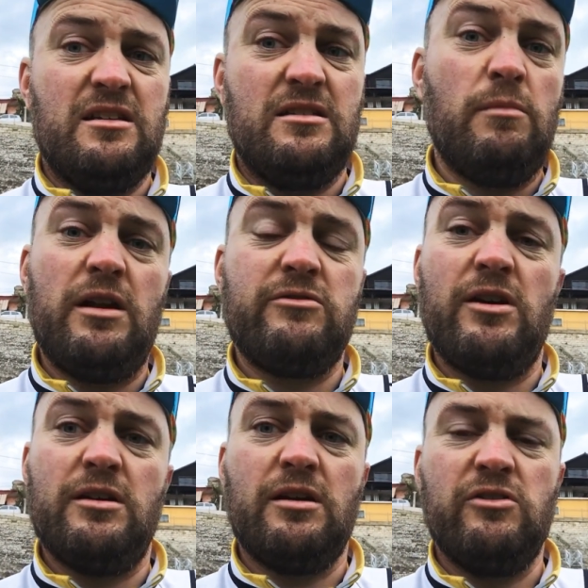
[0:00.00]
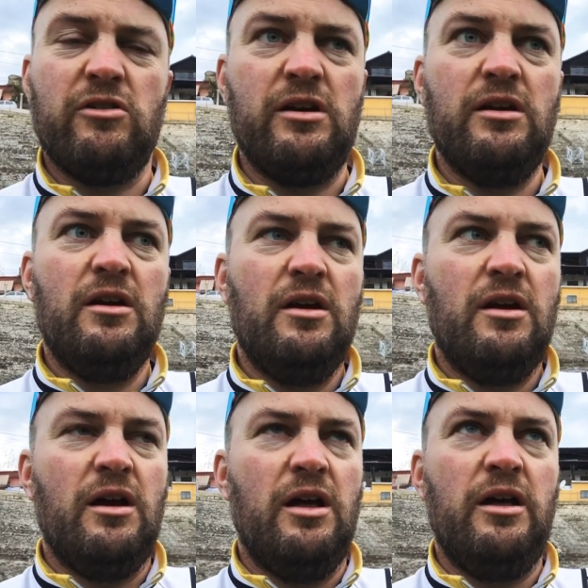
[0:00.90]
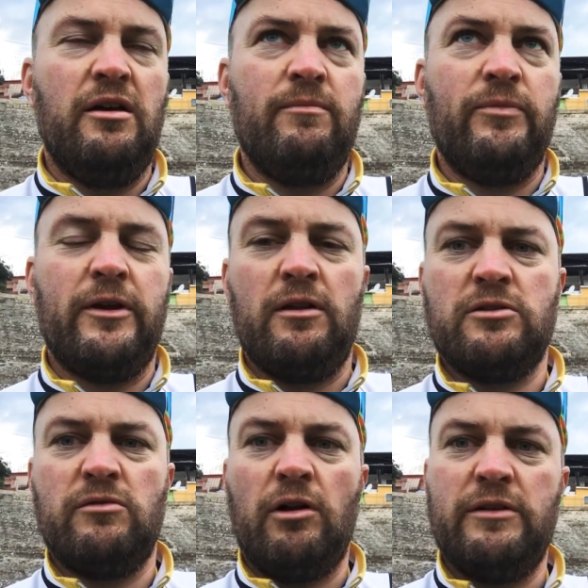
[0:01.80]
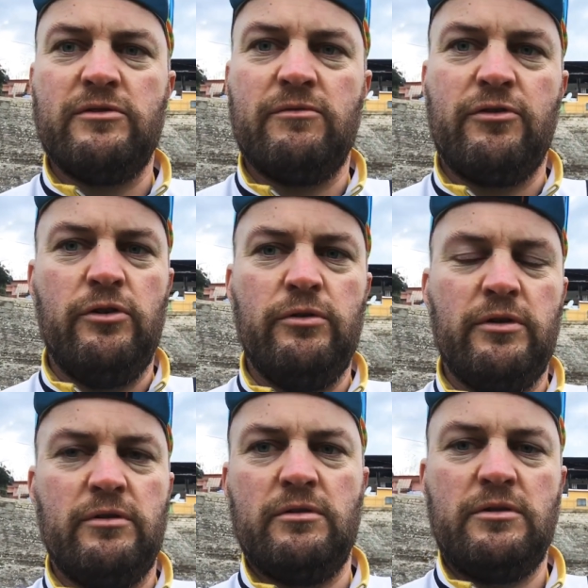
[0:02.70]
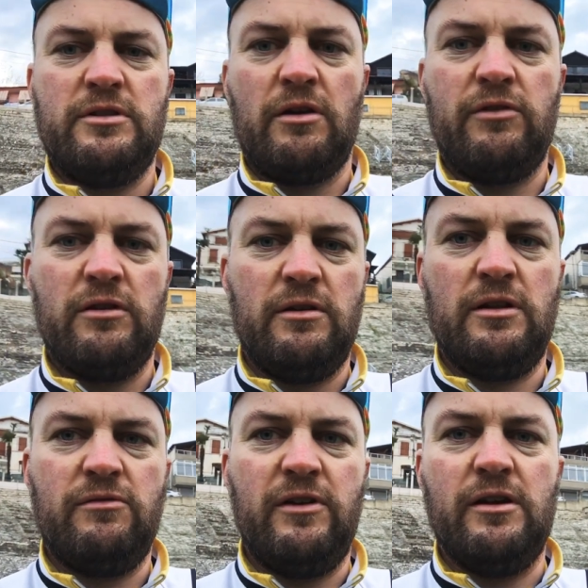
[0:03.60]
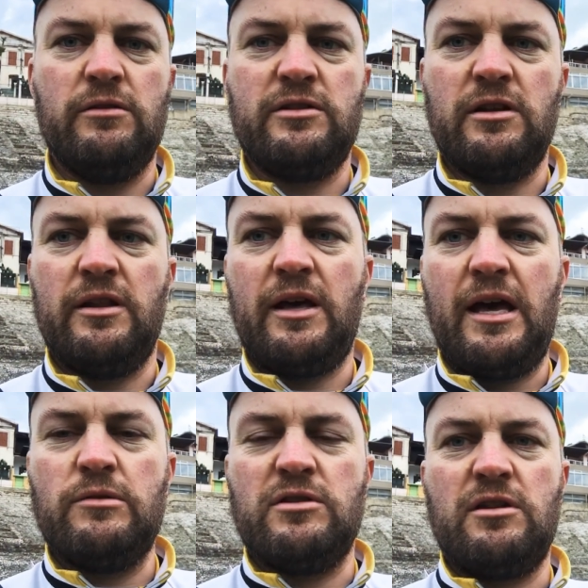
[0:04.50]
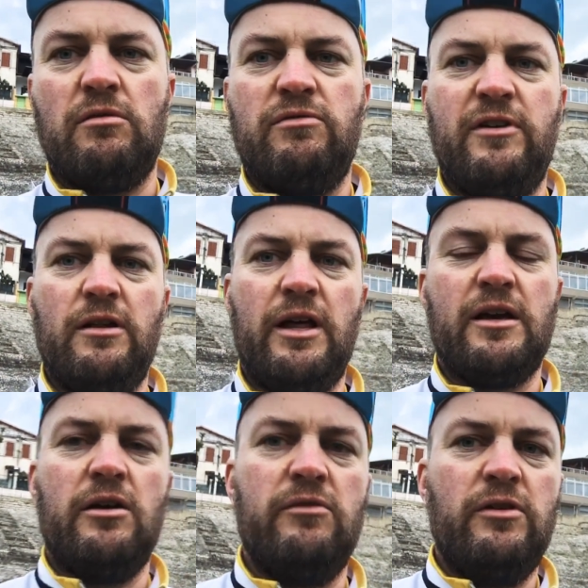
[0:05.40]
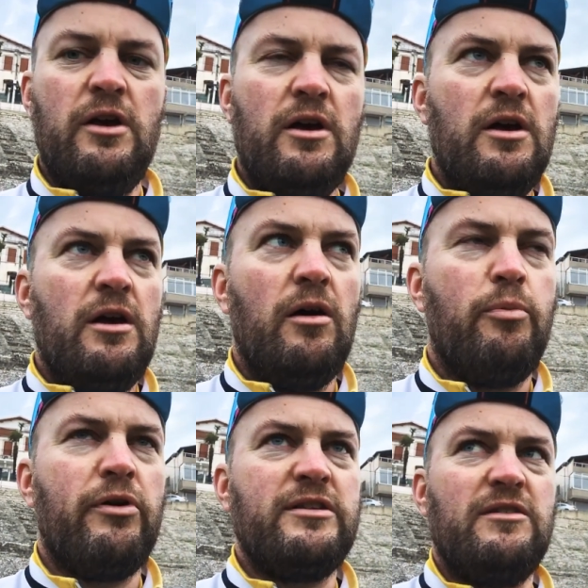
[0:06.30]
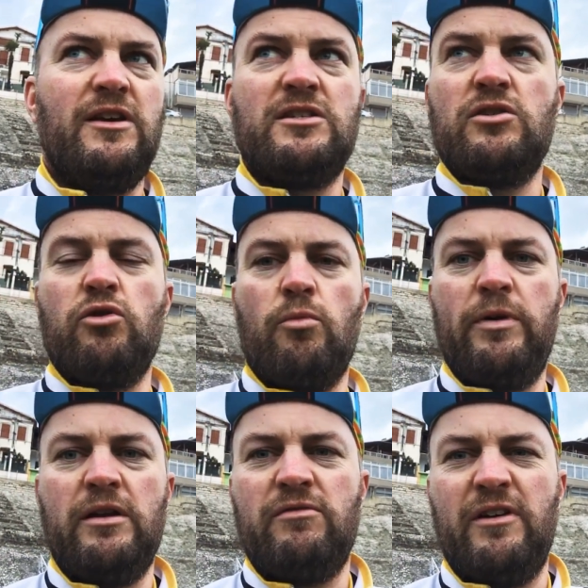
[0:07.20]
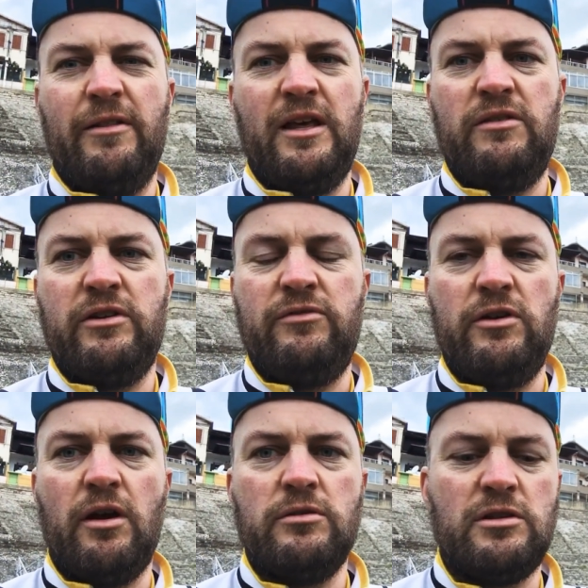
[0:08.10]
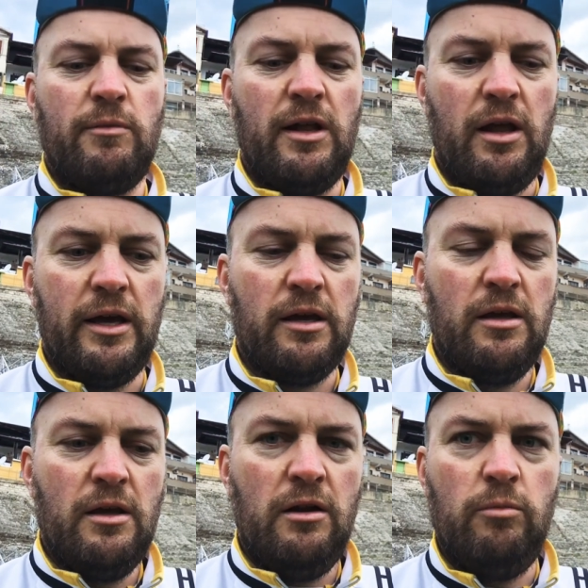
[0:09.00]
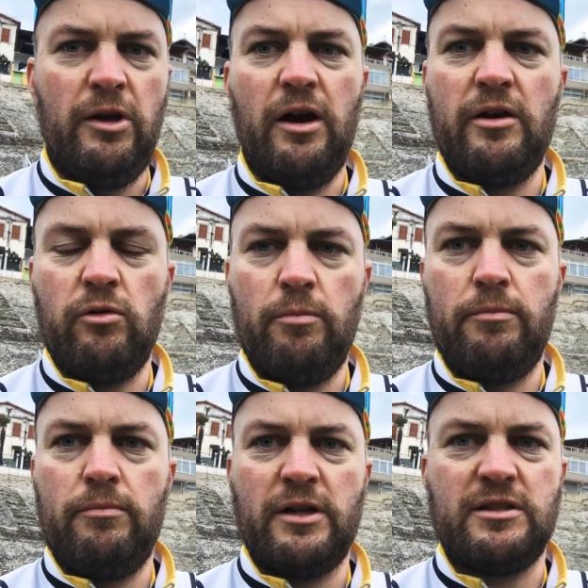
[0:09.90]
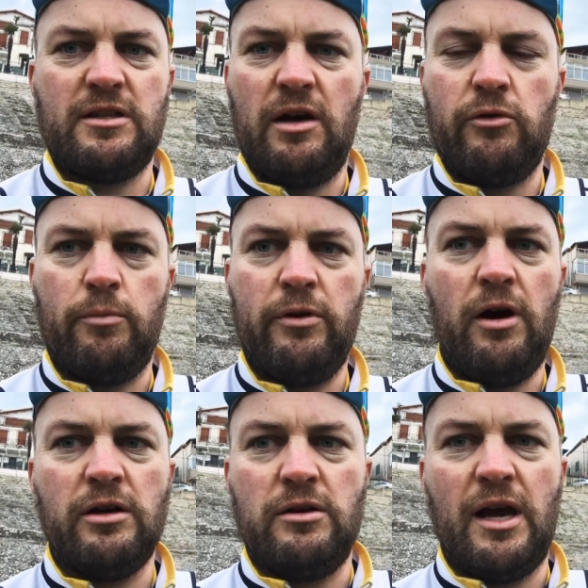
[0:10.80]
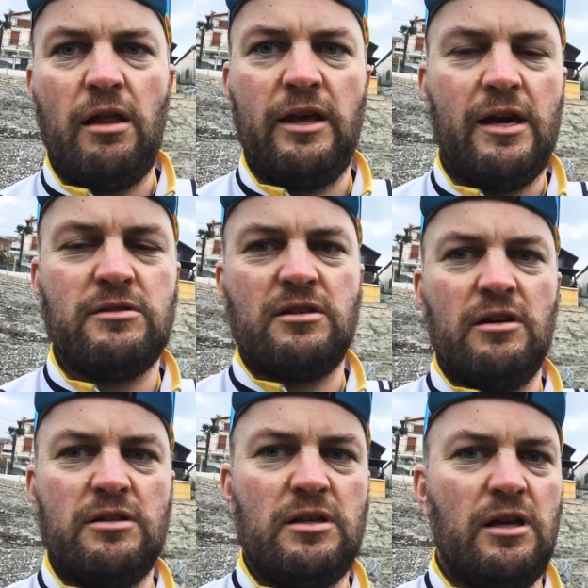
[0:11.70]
It's a Mediterranean country. Lots of olives and fruit and stuff in the fields, and the houses don't feel that kind of oppressive Eastern European feel that even if you go somewhere like Ljubljana or Bratislava or Prague, you get on the outskirts.